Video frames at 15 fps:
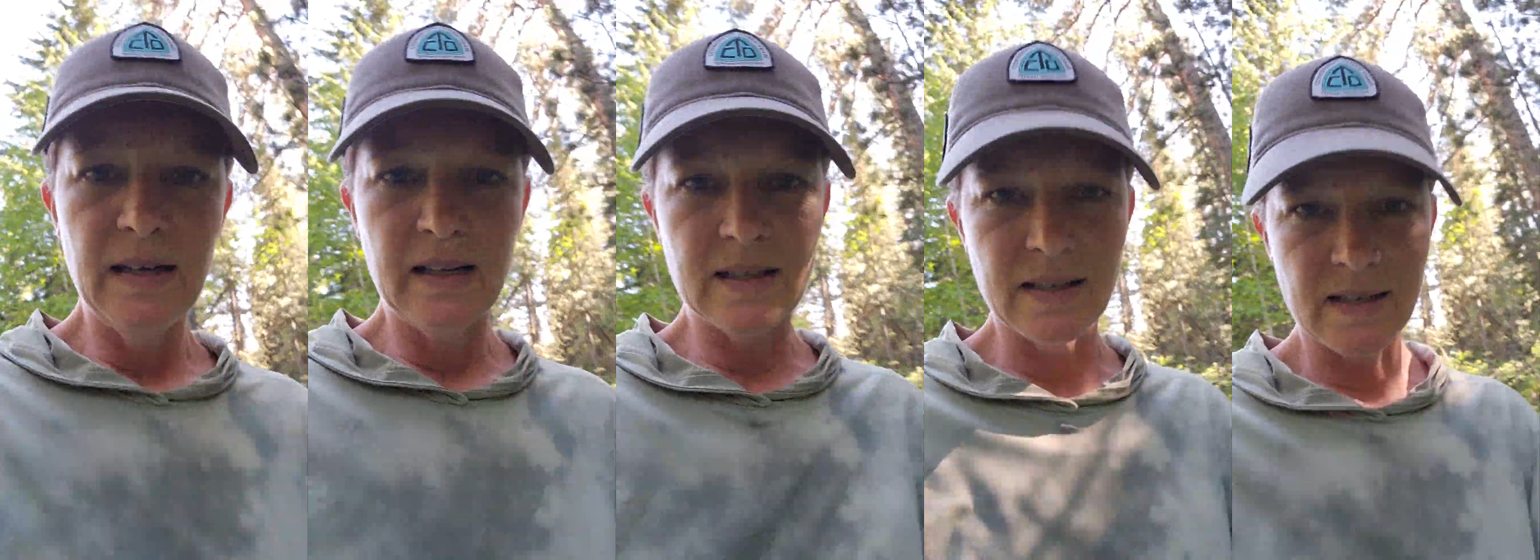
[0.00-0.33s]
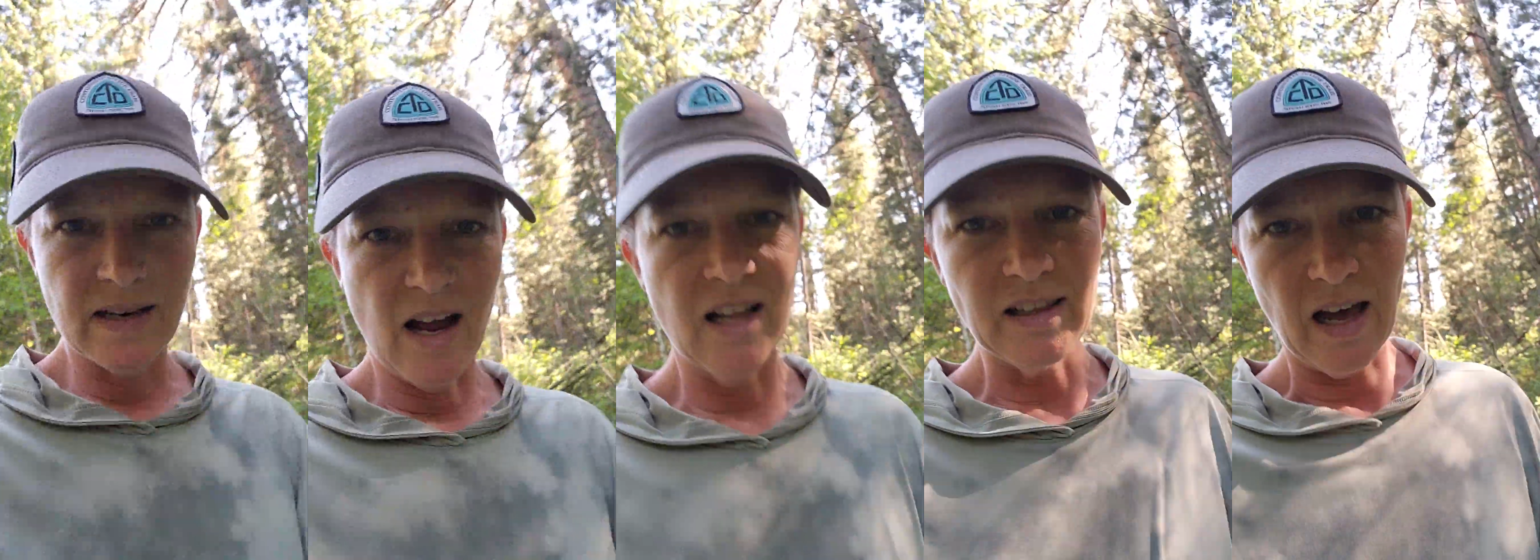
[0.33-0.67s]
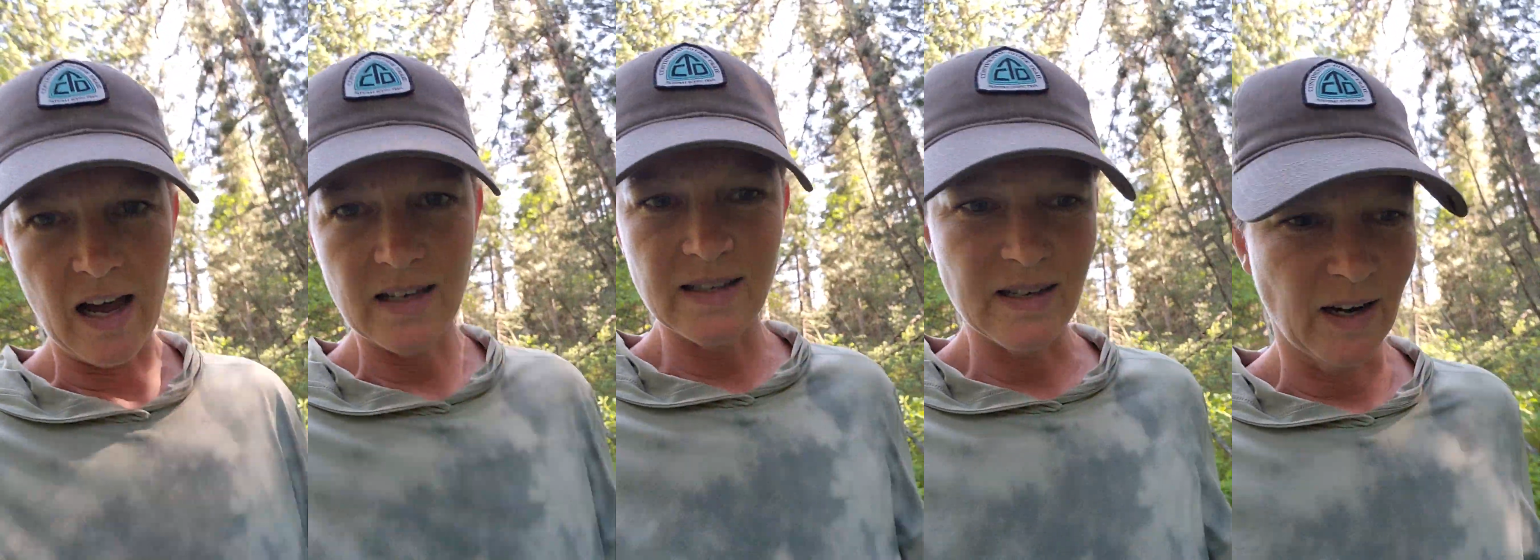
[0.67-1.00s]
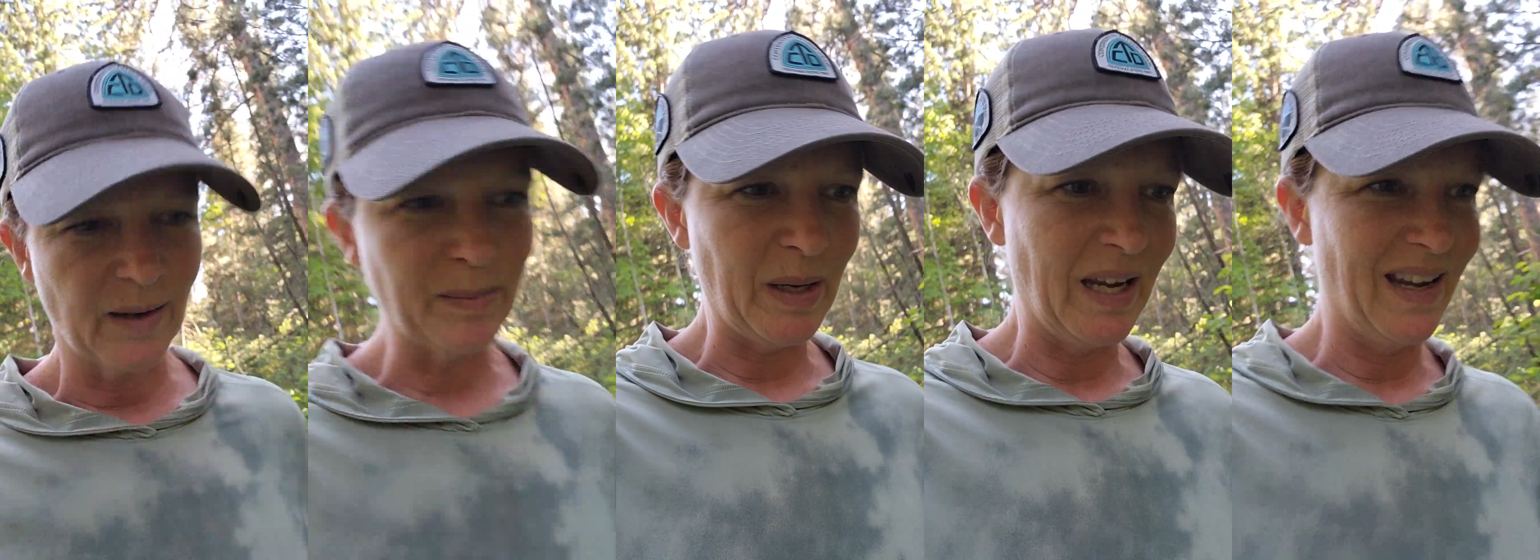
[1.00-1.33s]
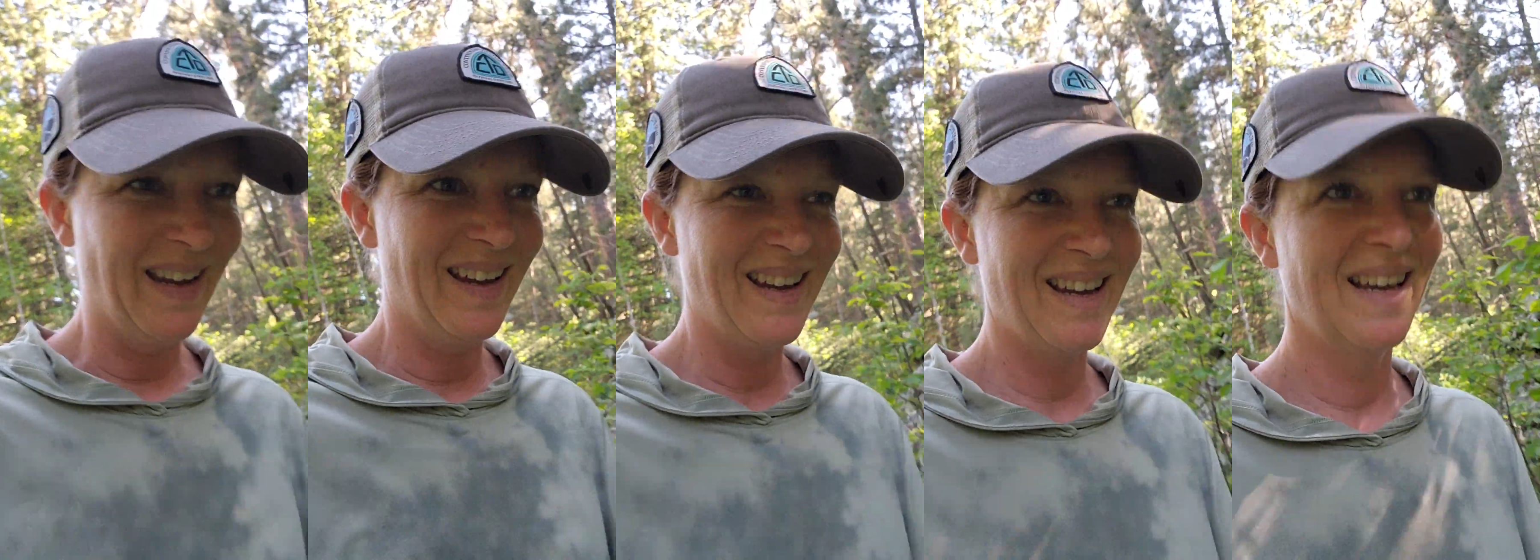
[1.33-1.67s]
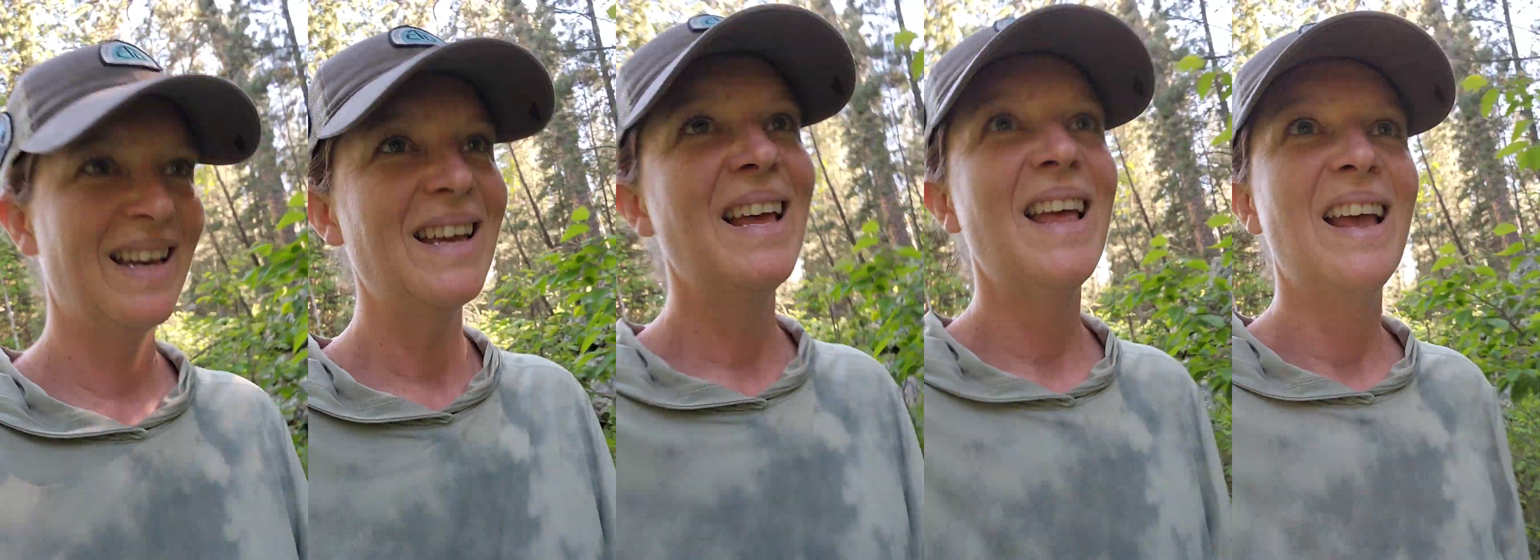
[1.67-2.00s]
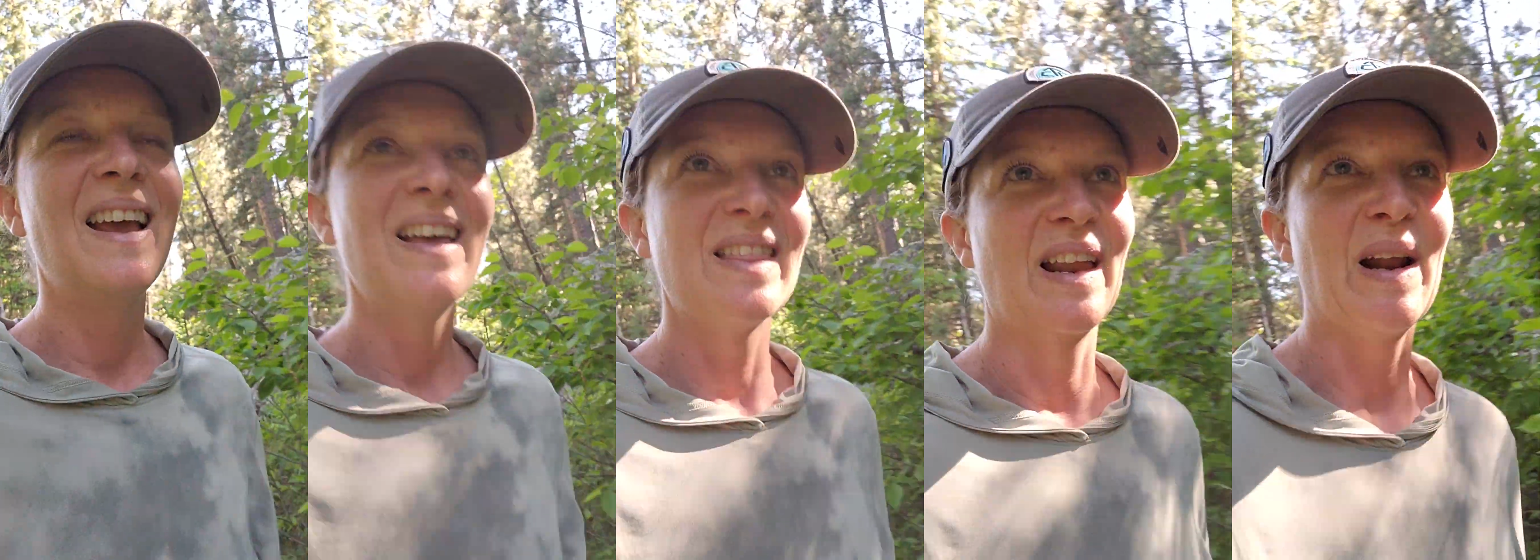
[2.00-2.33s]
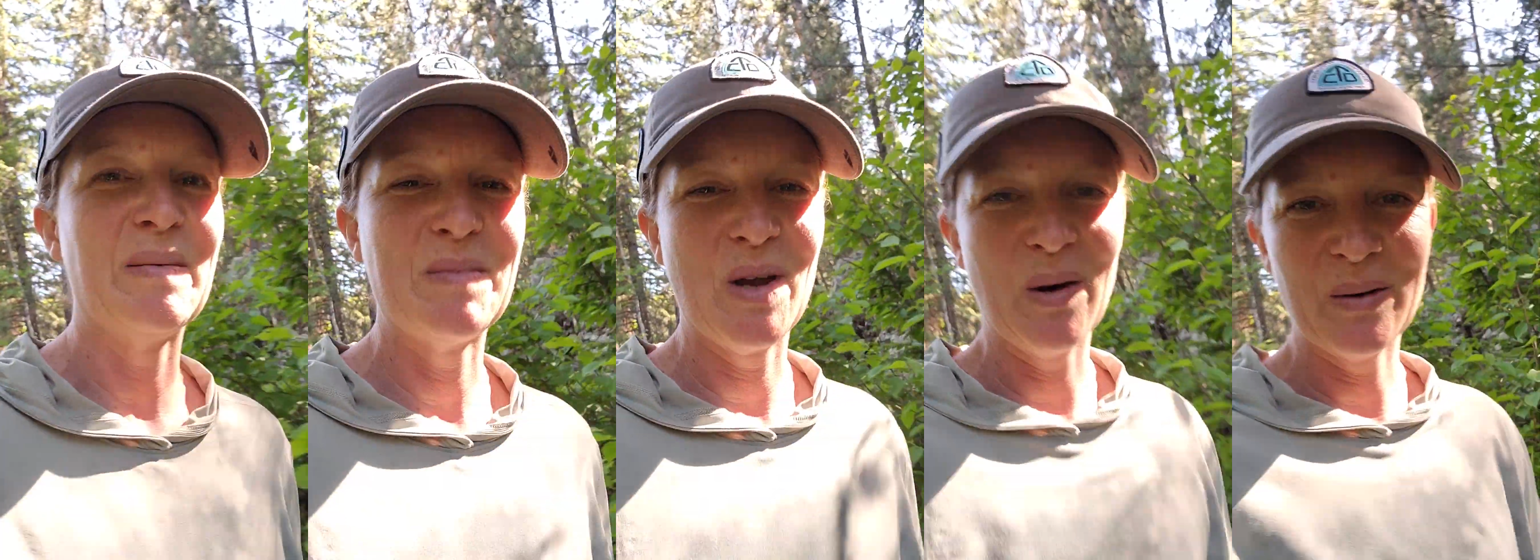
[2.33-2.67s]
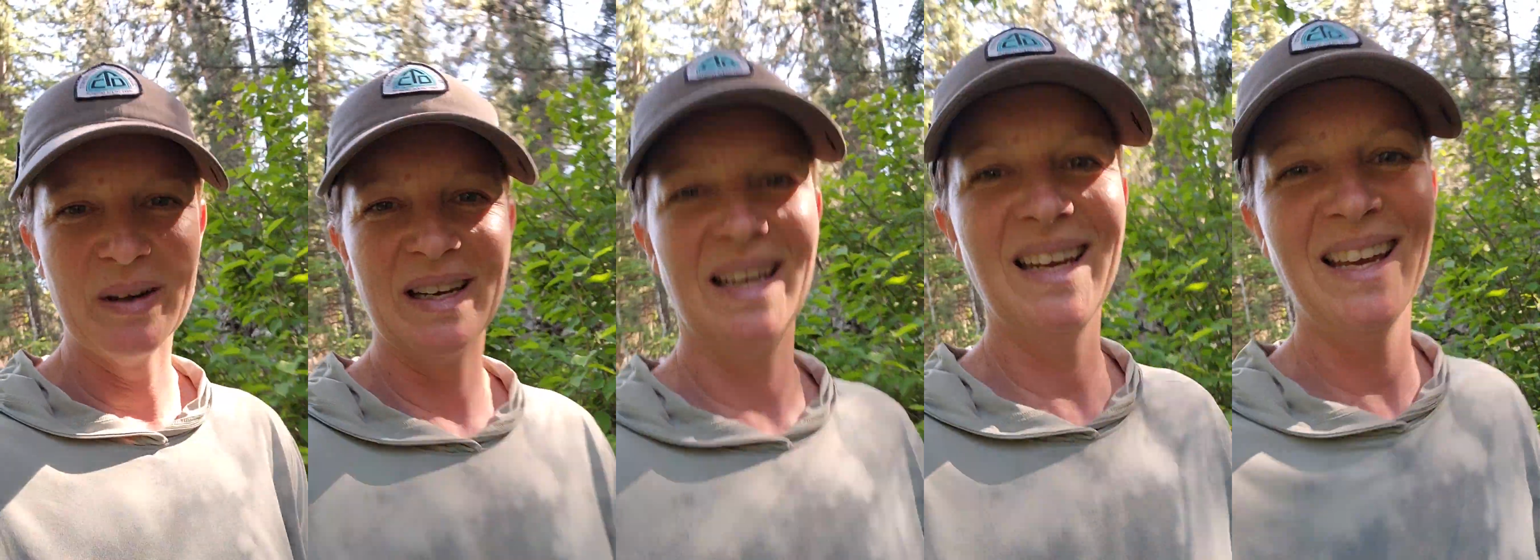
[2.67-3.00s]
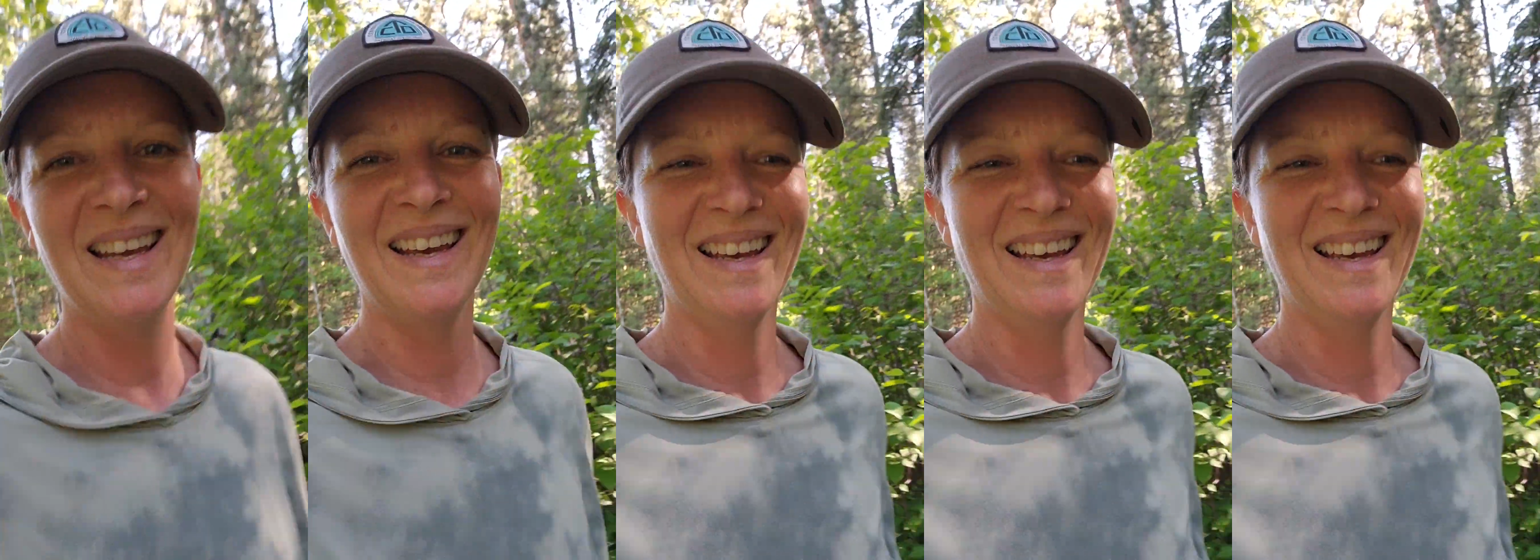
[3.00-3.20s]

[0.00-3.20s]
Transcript: It's not lost on me that I'm going